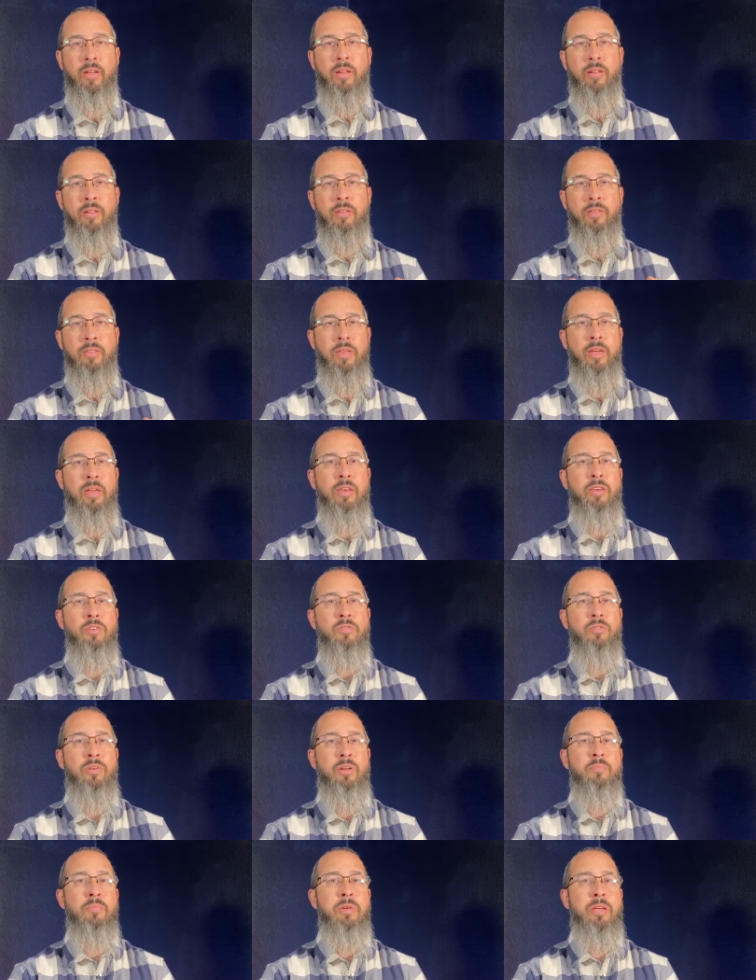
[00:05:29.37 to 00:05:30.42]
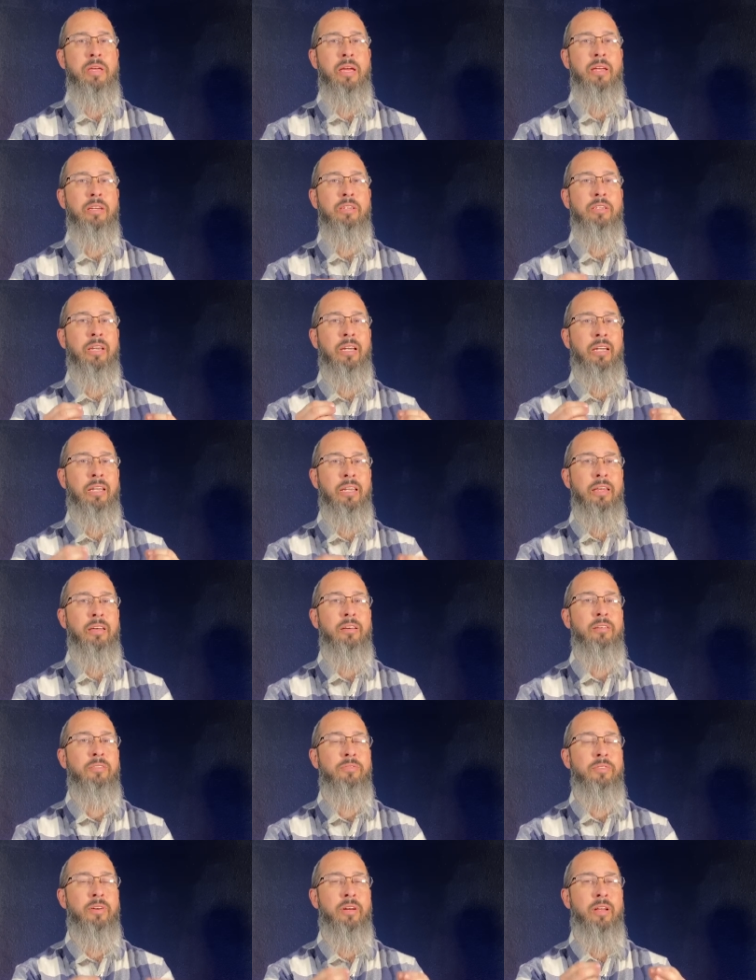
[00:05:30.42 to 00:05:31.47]
then you can begin to
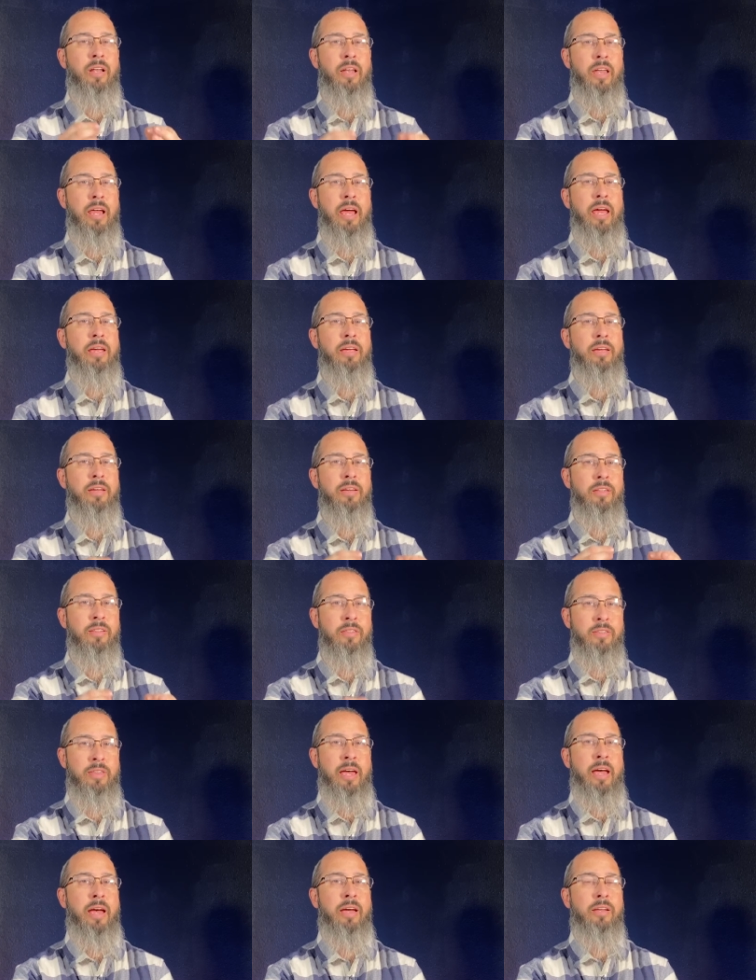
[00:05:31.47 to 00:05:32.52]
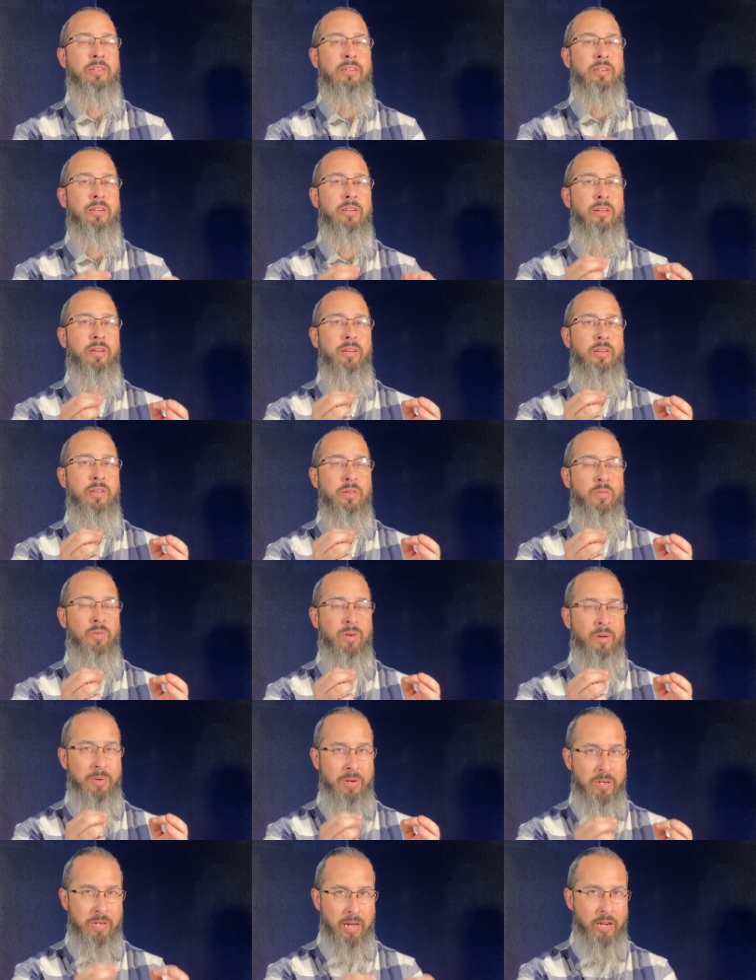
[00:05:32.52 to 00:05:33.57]
live like that
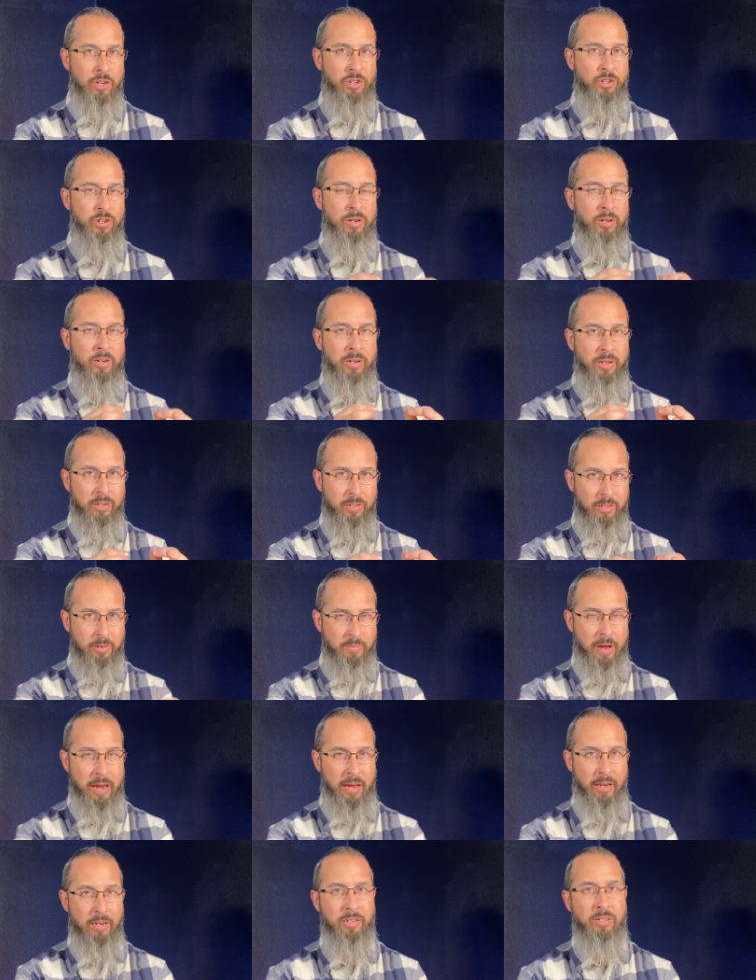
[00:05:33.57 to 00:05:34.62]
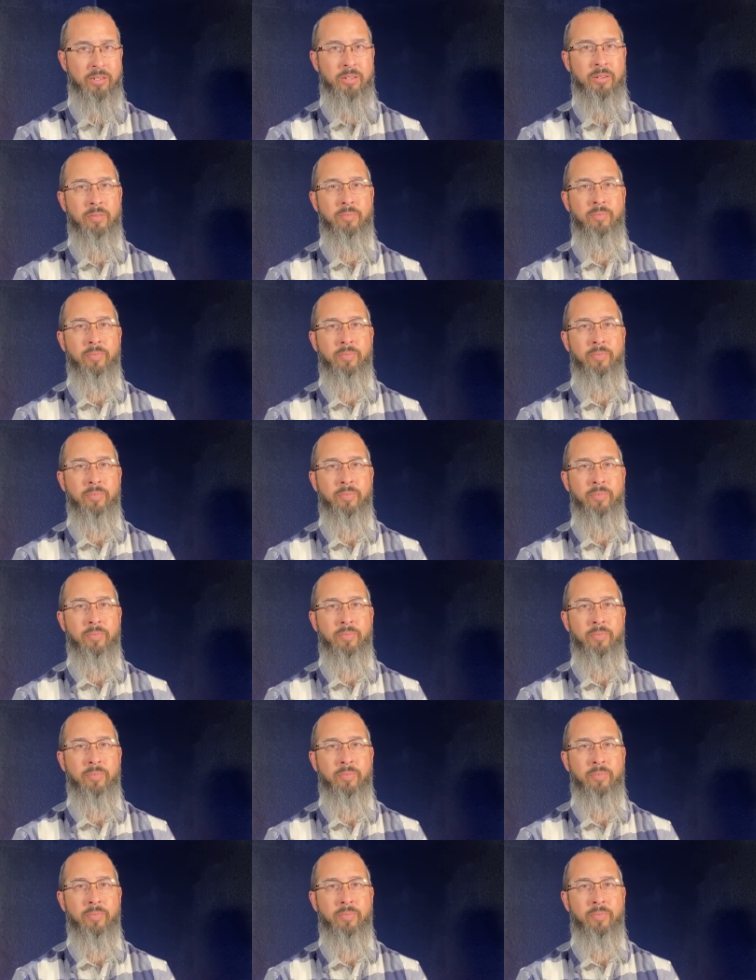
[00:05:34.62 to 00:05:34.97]
reputation demands.